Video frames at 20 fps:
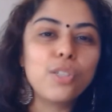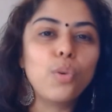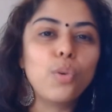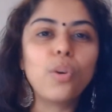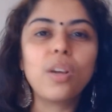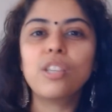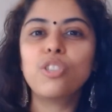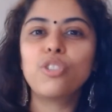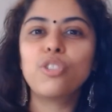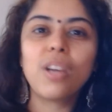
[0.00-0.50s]
you
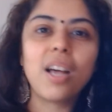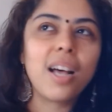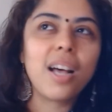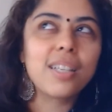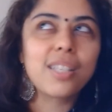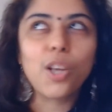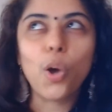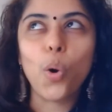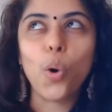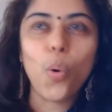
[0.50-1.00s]
can
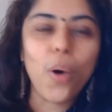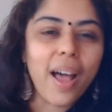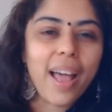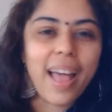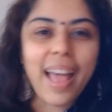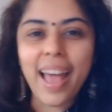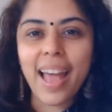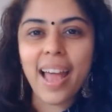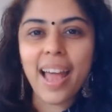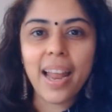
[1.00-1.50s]
just go
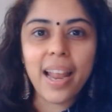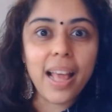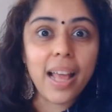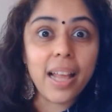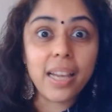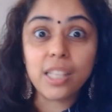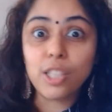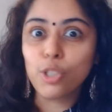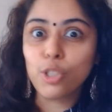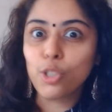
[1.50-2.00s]
ahead
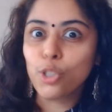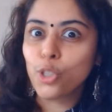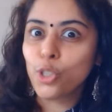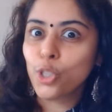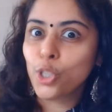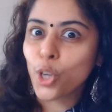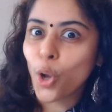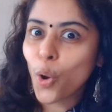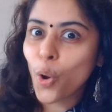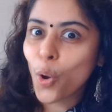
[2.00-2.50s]
and
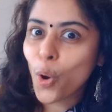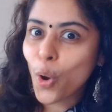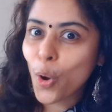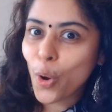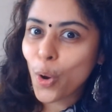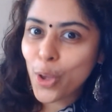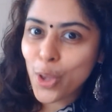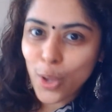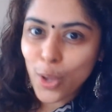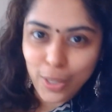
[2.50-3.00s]

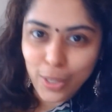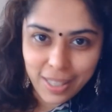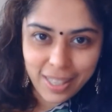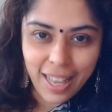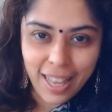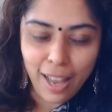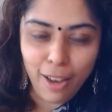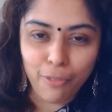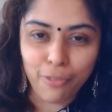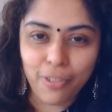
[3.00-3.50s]
enjoy
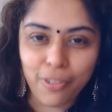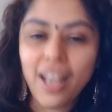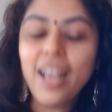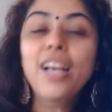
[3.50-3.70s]
yourself.